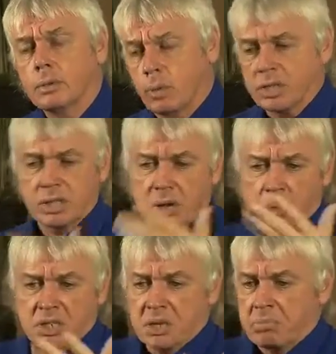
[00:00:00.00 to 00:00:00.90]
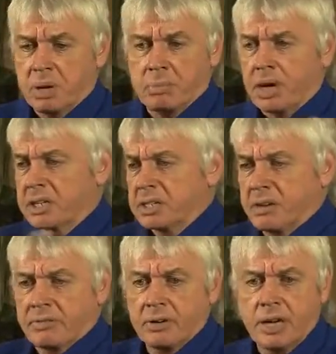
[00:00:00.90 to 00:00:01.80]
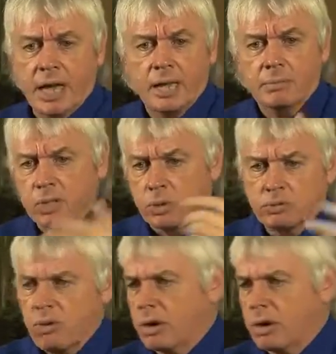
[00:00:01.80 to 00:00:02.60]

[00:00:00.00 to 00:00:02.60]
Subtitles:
We see people under different names called